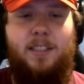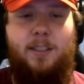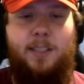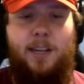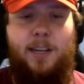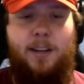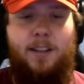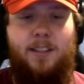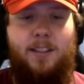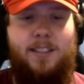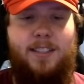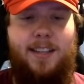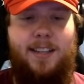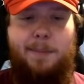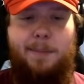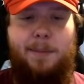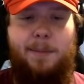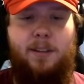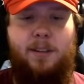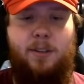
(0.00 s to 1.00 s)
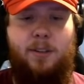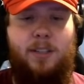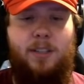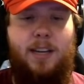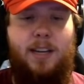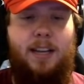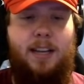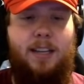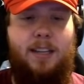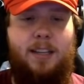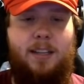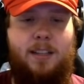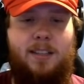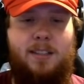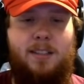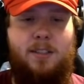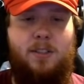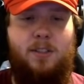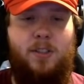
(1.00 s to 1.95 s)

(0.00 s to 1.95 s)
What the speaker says: Shout outs to Epic Dude Guy and his